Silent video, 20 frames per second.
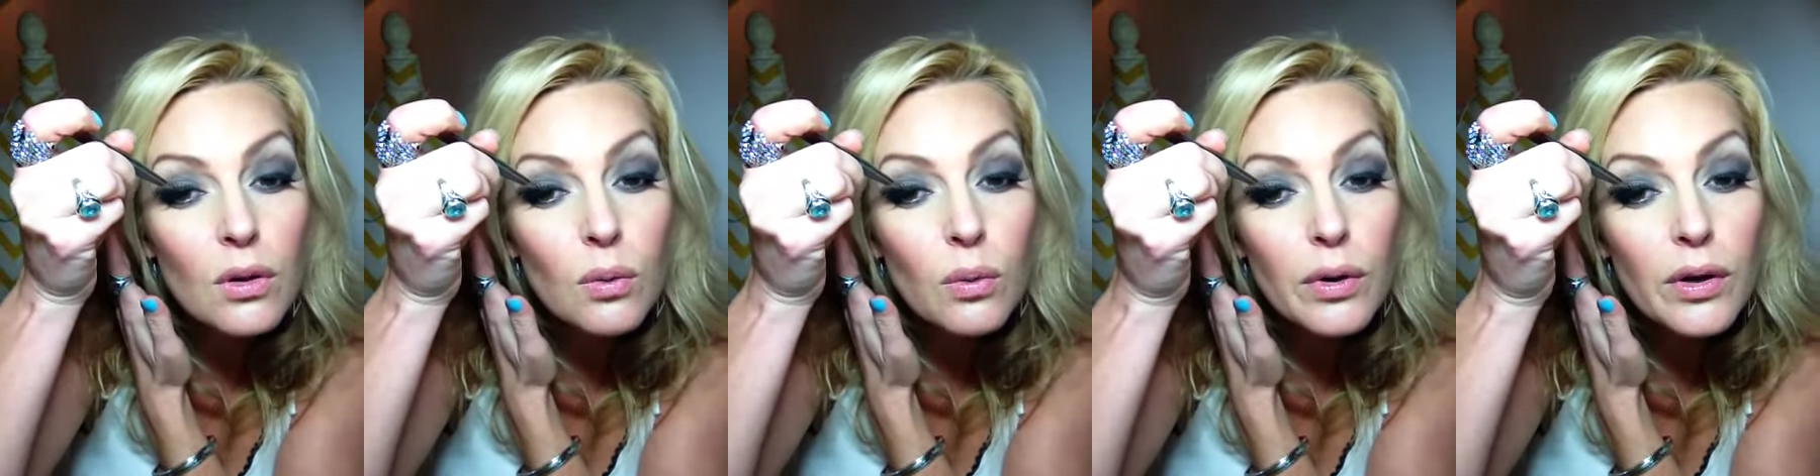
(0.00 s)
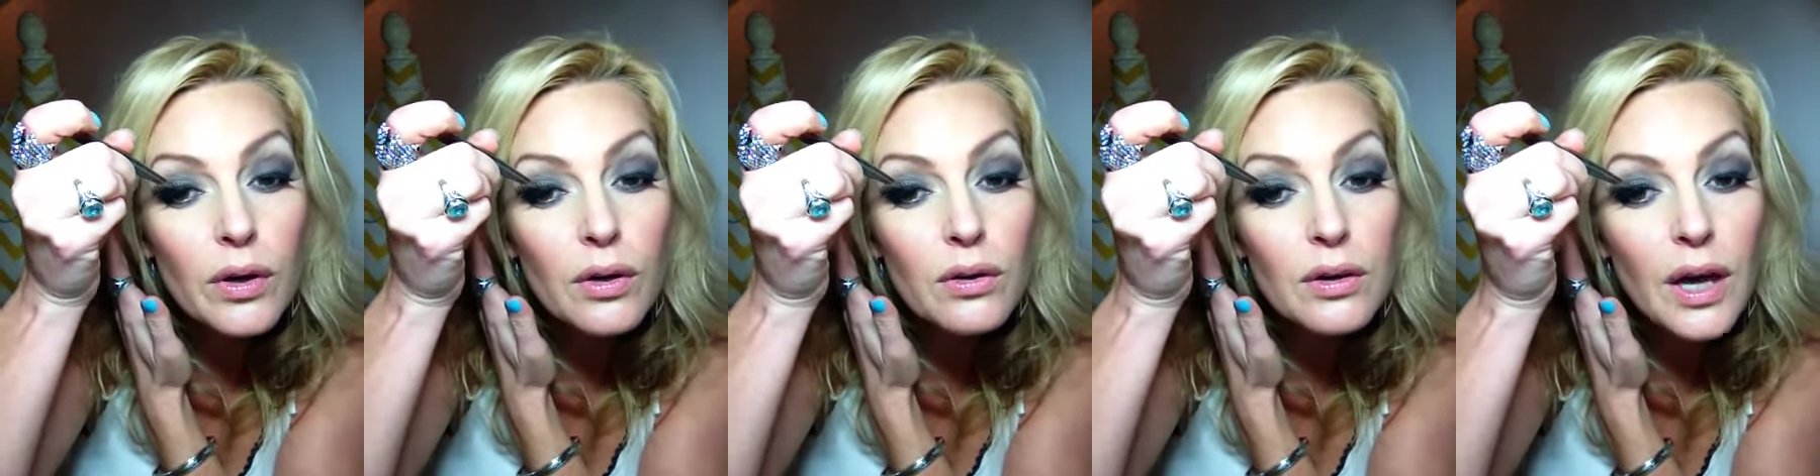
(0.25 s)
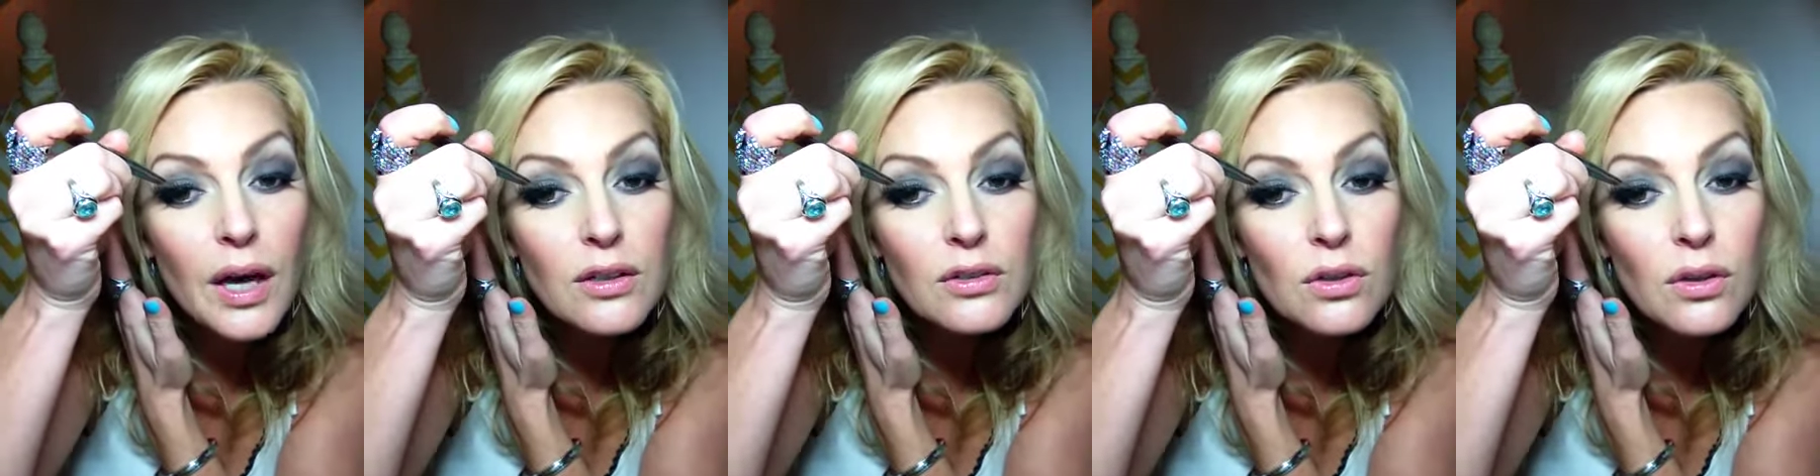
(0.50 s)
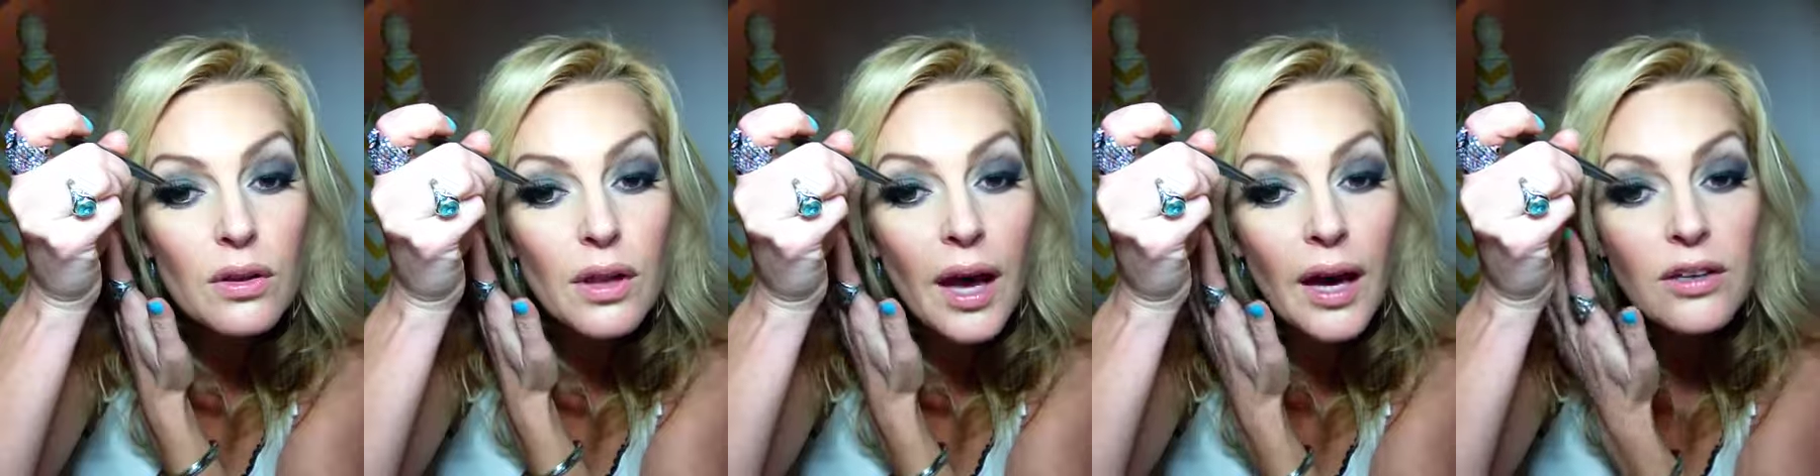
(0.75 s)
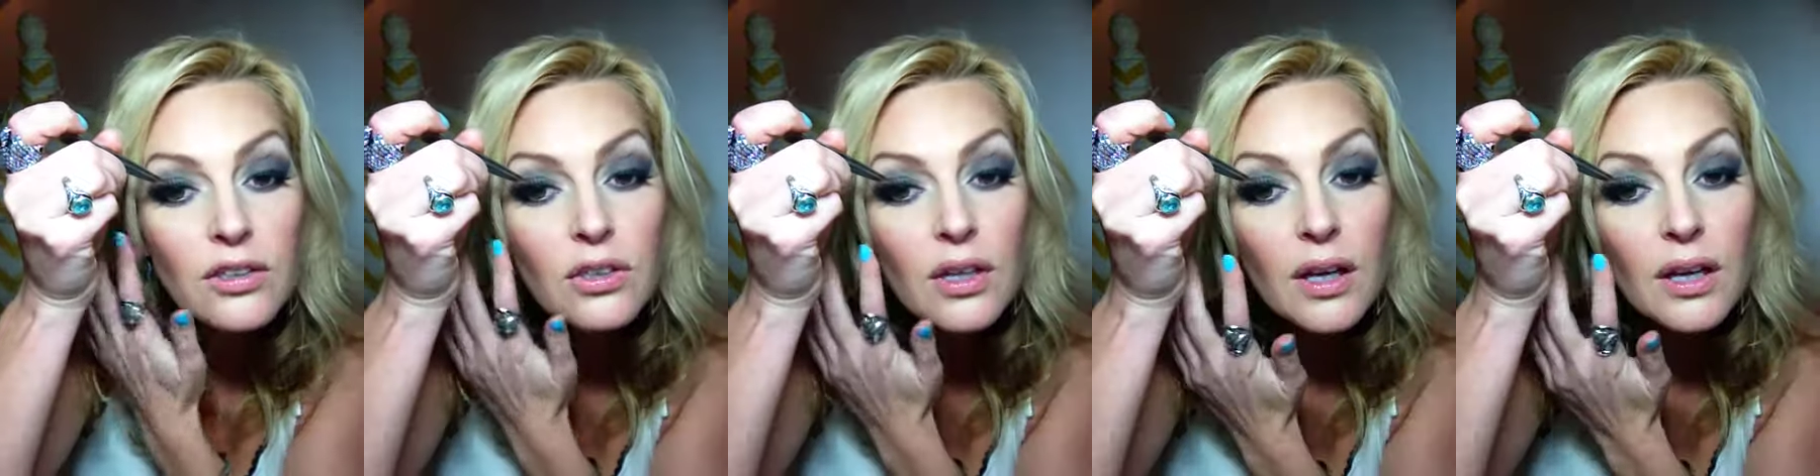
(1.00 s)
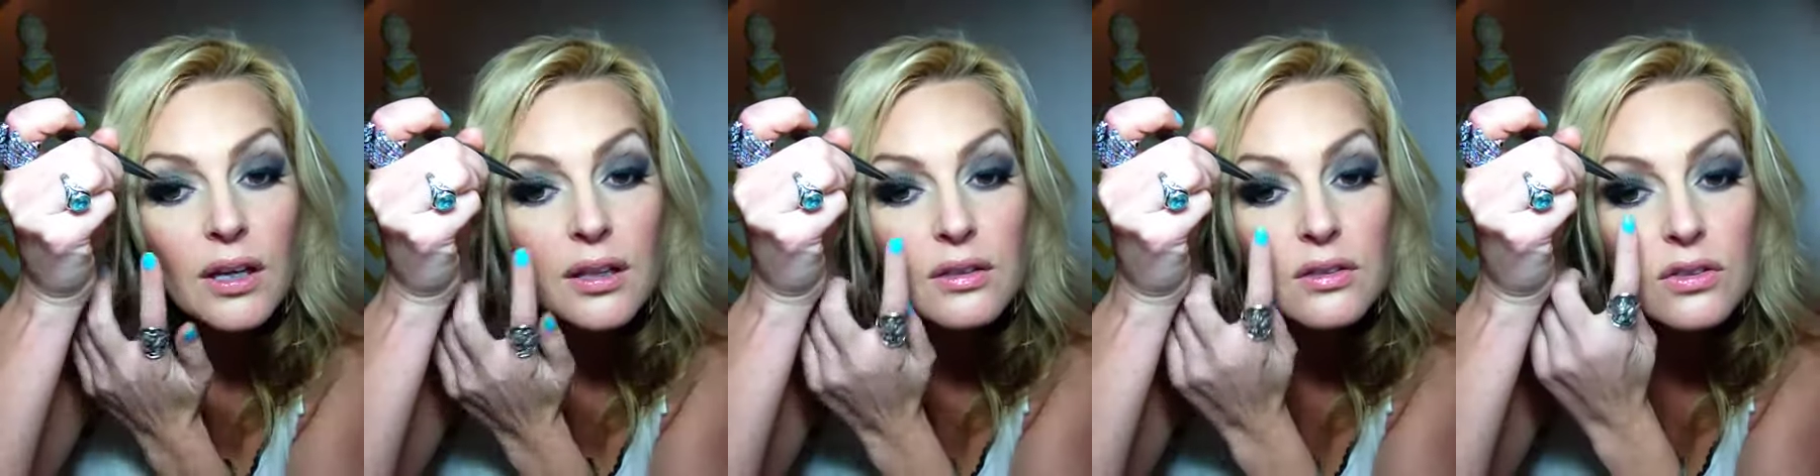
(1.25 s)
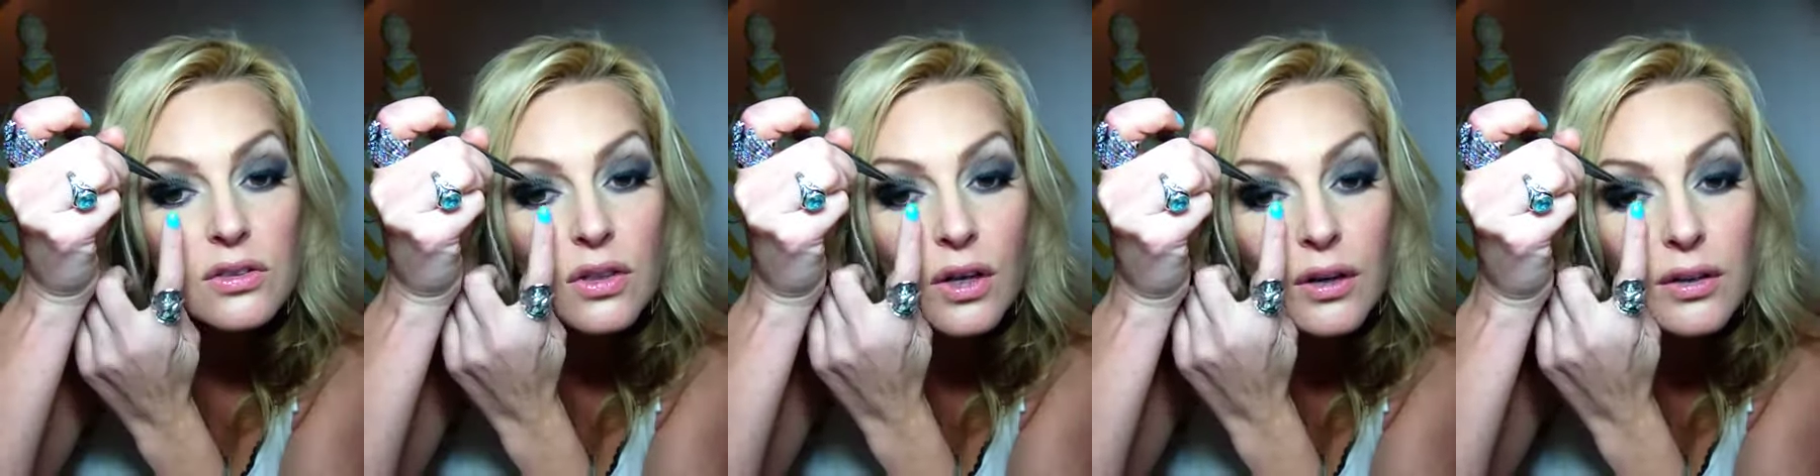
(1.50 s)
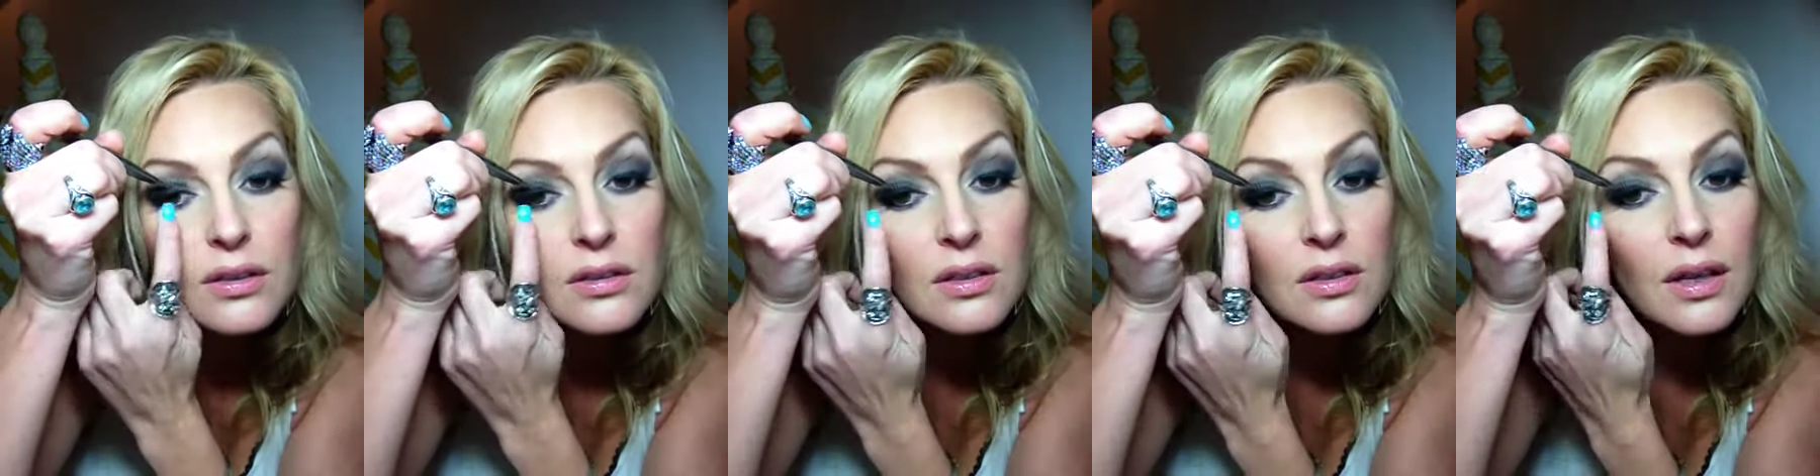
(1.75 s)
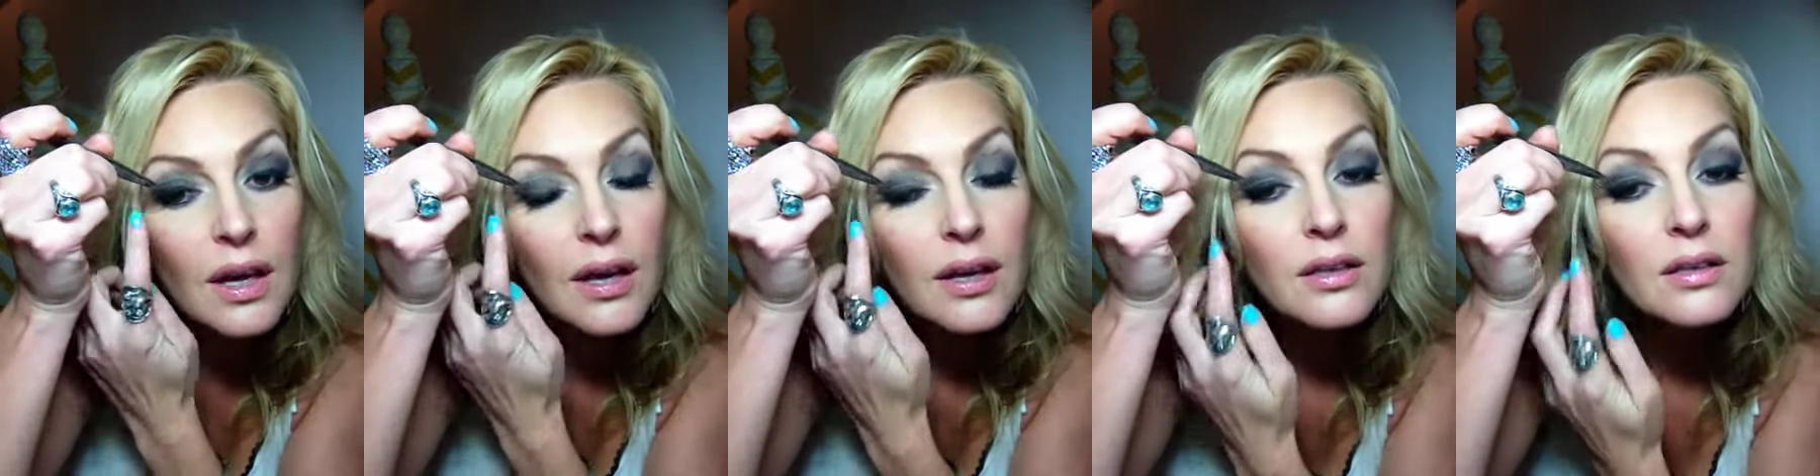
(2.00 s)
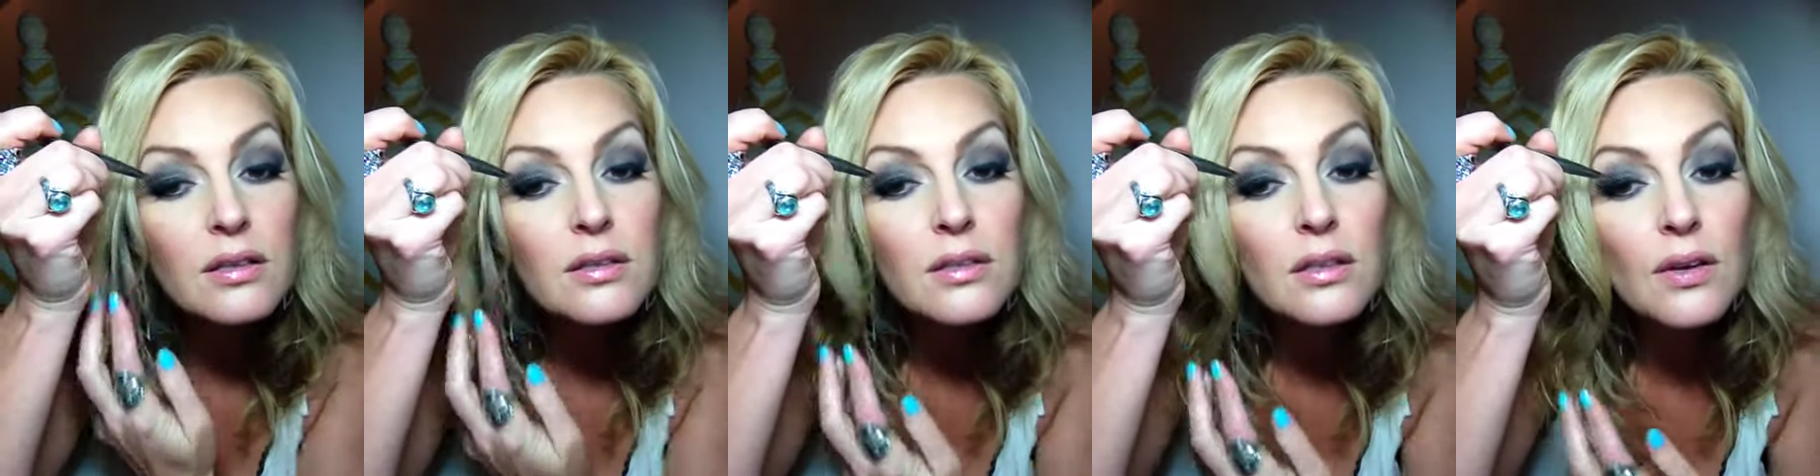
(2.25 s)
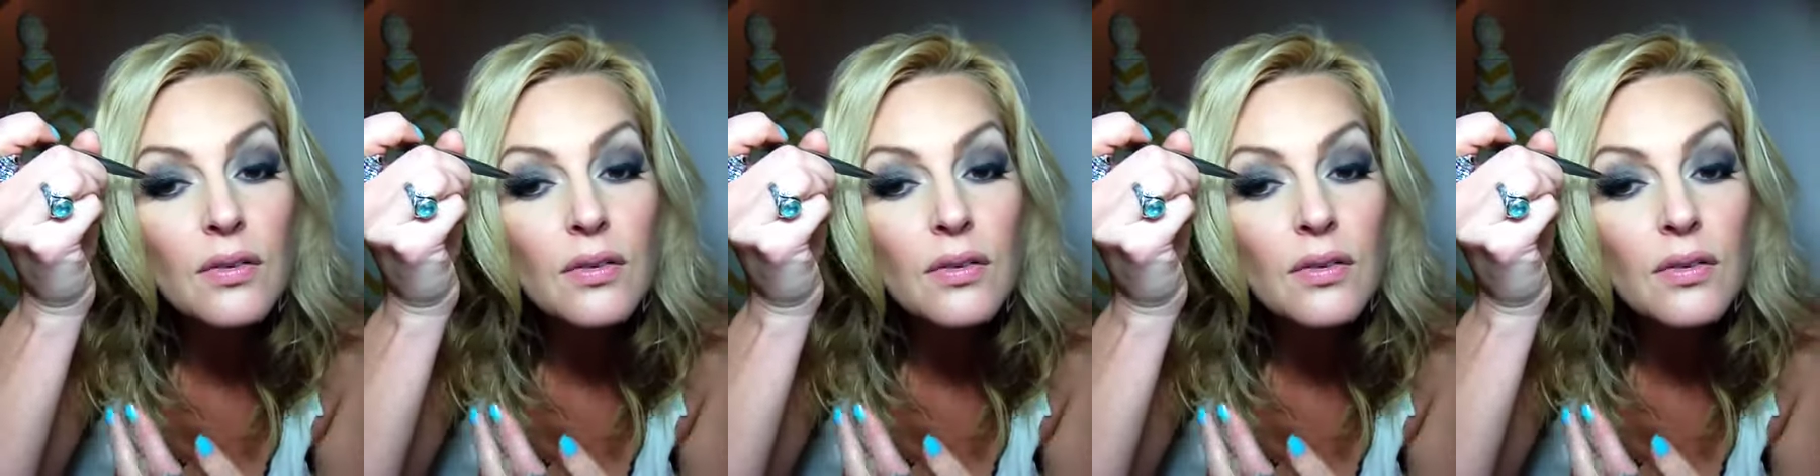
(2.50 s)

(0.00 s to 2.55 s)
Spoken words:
where your natural lash line starts and ends,